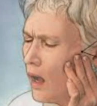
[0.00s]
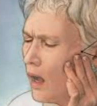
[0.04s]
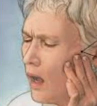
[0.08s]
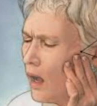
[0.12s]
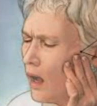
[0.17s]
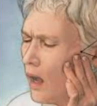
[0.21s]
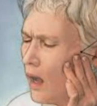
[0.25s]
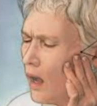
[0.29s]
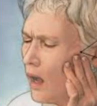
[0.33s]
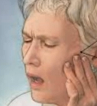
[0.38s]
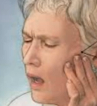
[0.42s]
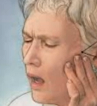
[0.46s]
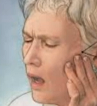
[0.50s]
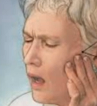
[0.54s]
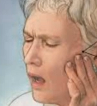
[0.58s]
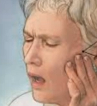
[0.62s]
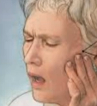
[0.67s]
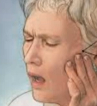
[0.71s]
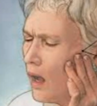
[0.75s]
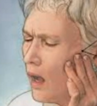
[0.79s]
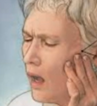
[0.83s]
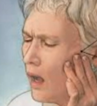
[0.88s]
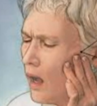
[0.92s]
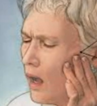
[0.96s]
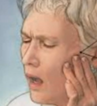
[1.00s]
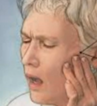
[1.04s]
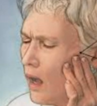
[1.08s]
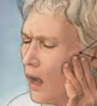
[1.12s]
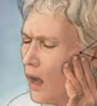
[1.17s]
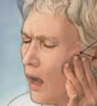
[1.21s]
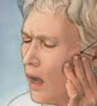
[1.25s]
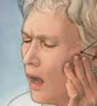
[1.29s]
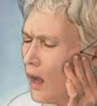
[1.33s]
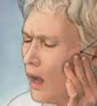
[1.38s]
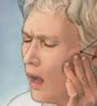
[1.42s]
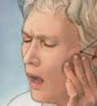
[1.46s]

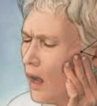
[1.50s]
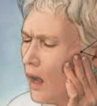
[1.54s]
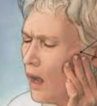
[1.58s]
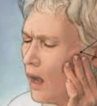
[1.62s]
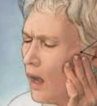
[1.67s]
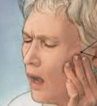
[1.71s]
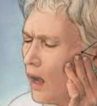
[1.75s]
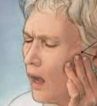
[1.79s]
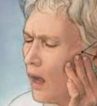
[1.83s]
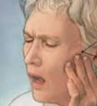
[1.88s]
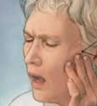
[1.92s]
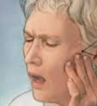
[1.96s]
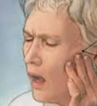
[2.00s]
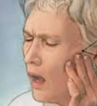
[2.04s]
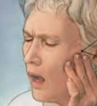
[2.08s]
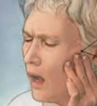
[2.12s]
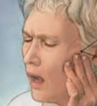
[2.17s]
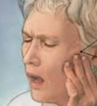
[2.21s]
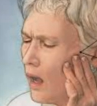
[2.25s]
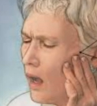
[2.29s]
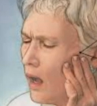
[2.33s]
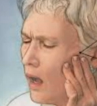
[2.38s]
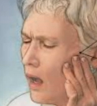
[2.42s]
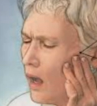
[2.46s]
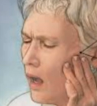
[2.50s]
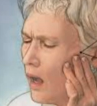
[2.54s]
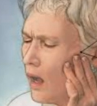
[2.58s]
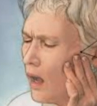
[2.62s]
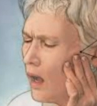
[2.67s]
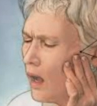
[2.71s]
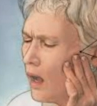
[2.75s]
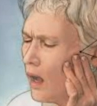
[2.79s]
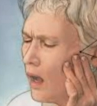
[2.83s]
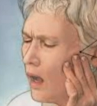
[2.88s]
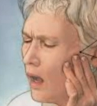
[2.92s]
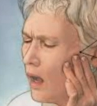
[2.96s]

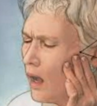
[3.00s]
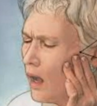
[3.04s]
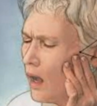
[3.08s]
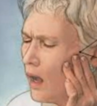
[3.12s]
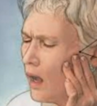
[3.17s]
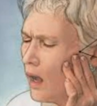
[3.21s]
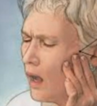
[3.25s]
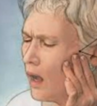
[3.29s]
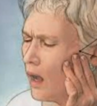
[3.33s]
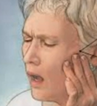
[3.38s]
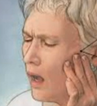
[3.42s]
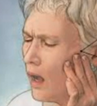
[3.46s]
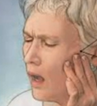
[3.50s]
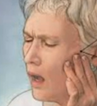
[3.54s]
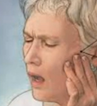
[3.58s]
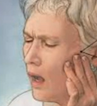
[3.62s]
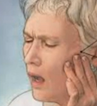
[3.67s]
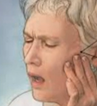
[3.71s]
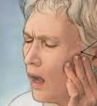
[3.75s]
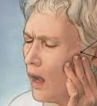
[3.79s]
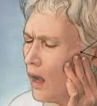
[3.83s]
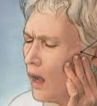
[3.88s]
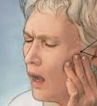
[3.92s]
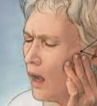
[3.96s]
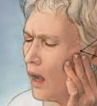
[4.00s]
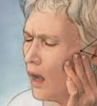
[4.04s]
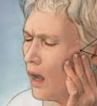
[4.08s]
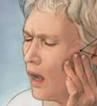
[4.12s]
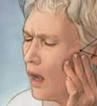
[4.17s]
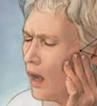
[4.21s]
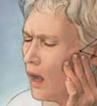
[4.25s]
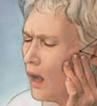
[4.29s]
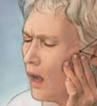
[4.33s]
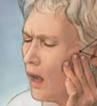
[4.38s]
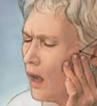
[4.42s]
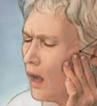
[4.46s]

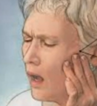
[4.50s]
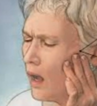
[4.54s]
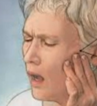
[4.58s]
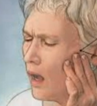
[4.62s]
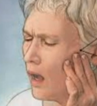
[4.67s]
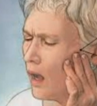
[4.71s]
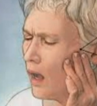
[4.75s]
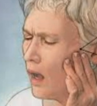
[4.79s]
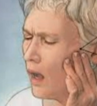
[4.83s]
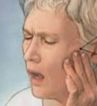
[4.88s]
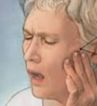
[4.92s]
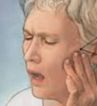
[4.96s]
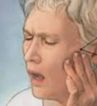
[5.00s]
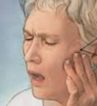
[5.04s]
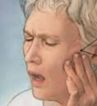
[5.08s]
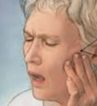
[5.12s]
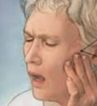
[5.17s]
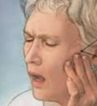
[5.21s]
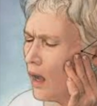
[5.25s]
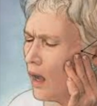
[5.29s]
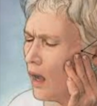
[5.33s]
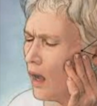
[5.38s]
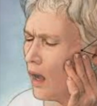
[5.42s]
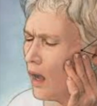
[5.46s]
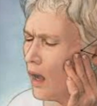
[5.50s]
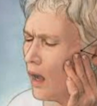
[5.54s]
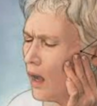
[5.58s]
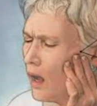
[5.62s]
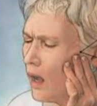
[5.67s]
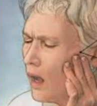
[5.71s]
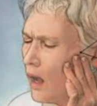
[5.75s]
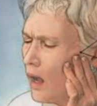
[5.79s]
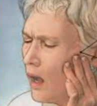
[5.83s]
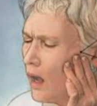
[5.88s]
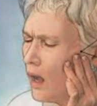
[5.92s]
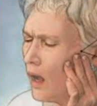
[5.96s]

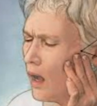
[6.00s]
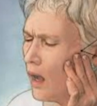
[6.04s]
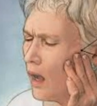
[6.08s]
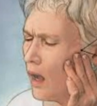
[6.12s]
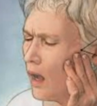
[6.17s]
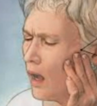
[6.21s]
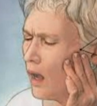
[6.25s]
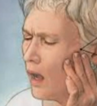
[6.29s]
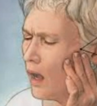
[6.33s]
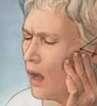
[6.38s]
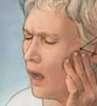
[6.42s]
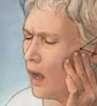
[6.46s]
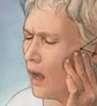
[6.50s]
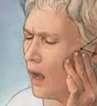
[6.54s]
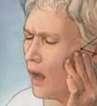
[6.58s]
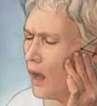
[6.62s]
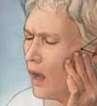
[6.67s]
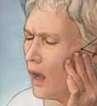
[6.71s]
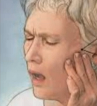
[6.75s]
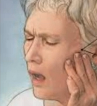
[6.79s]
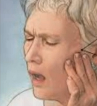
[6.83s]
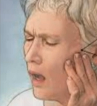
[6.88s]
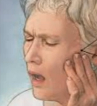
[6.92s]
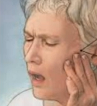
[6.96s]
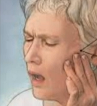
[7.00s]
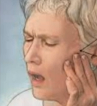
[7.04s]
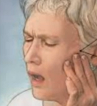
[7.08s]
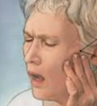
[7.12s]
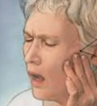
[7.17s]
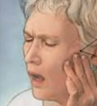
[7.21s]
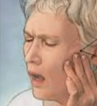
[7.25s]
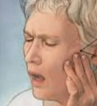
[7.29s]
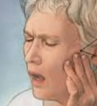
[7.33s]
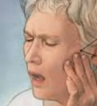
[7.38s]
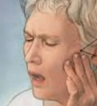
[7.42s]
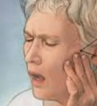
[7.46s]

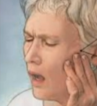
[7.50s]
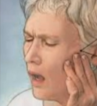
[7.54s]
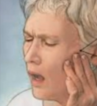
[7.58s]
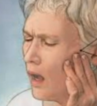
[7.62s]
Nobody speaks.